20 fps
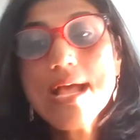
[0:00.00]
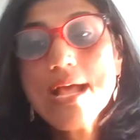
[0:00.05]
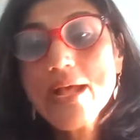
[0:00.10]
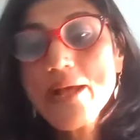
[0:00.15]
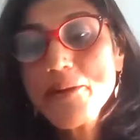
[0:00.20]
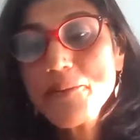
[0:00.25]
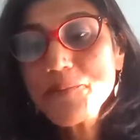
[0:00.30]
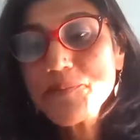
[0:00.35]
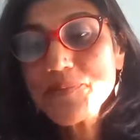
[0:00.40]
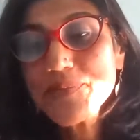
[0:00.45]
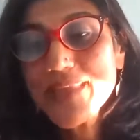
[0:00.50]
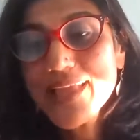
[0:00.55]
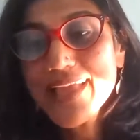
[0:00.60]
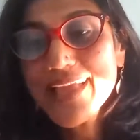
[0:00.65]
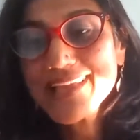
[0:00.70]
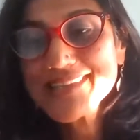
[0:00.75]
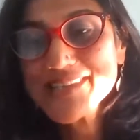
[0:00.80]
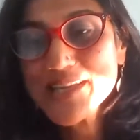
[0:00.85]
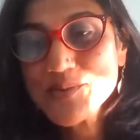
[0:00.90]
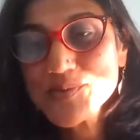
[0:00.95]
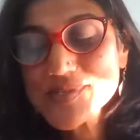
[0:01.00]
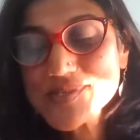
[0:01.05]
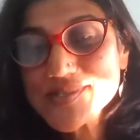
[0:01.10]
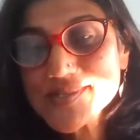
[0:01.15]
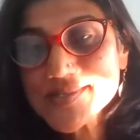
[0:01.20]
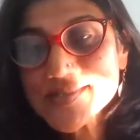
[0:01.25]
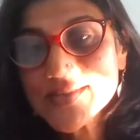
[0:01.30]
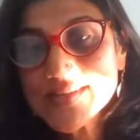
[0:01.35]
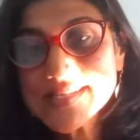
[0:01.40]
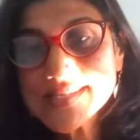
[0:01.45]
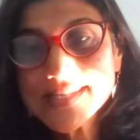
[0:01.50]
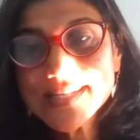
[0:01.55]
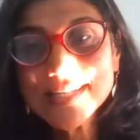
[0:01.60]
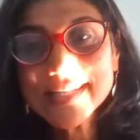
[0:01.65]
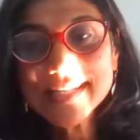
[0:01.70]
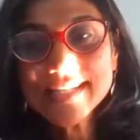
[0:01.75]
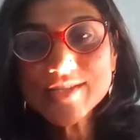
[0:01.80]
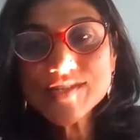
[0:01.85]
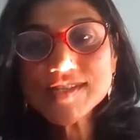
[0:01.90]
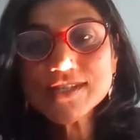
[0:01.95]
as I was
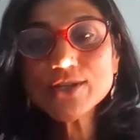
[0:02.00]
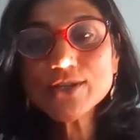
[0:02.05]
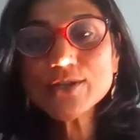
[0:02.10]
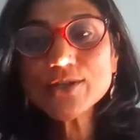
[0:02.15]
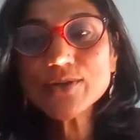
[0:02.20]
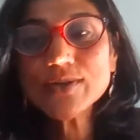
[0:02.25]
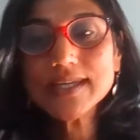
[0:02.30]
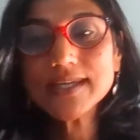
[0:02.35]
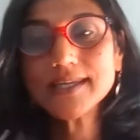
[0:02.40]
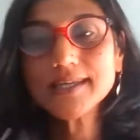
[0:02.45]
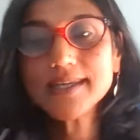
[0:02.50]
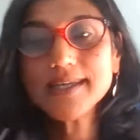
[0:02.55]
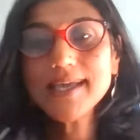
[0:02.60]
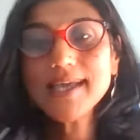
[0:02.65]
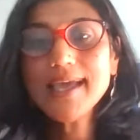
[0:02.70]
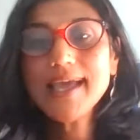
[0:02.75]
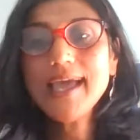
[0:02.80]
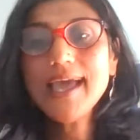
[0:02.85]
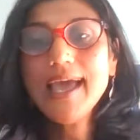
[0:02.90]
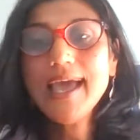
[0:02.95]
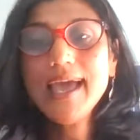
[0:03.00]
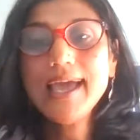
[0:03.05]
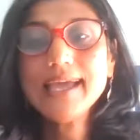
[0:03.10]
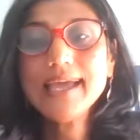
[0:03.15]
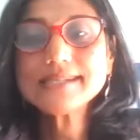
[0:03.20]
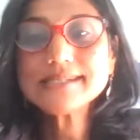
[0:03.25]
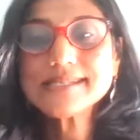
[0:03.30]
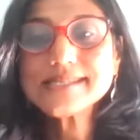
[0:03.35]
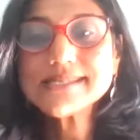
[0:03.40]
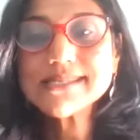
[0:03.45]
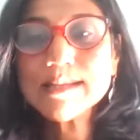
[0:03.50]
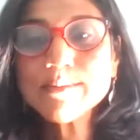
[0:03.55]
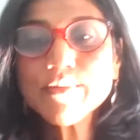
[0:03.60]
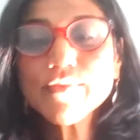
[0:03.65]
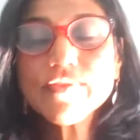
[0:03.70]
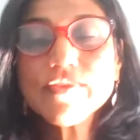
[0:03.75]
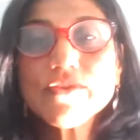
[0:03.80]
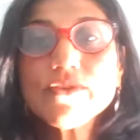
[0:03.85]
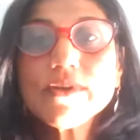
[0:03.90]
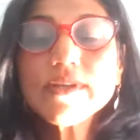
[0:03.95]
recently just looking at
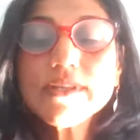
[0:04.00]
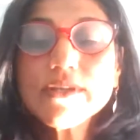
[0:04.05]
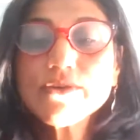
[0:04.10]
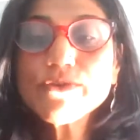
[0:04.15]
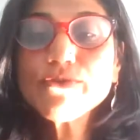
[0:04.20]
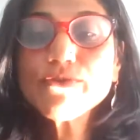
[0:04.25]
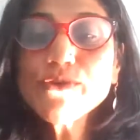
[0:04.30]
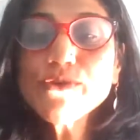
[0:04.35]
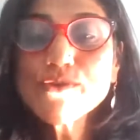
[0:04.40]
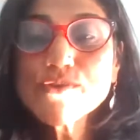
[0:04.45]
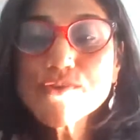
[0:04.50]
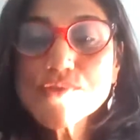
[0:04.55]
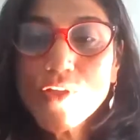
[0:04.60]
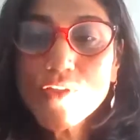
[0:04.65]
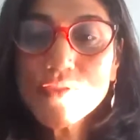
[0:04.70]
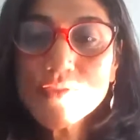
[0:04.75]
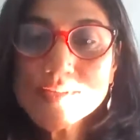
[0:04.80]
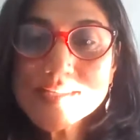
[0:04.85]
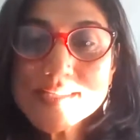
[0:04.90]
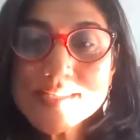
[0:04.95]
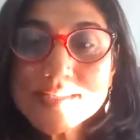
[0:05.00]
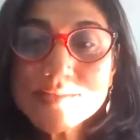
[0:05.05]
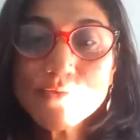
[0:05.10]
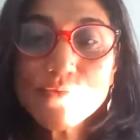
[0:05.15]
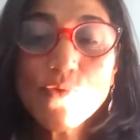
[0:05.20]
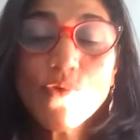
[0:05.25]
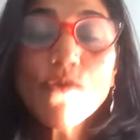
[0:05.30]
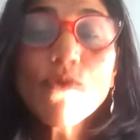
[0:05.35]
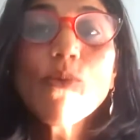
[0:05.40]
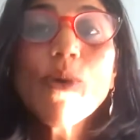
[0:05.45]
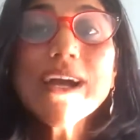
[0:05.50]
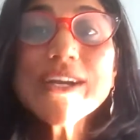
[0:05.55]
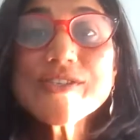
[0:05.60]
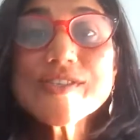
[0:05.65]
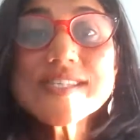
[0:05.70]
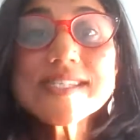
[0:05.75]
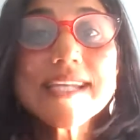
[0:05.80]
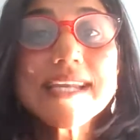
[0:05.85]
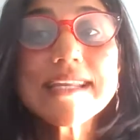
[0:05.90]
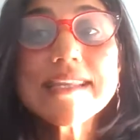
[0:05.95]
some of the reviews on this, for why
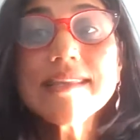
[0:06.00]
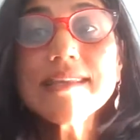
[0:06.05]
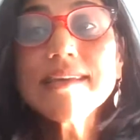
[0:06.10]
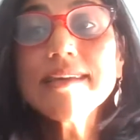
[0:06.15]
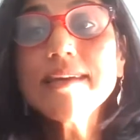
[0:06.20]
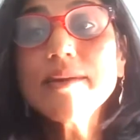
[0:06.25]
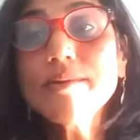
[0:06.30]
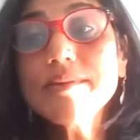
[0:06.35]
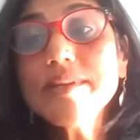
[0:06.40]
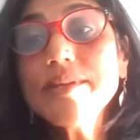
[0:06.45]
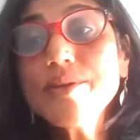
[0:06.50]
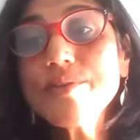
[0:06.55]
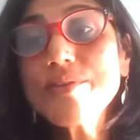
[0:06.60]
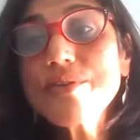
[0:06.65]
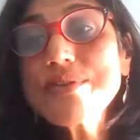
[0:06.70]
to study, the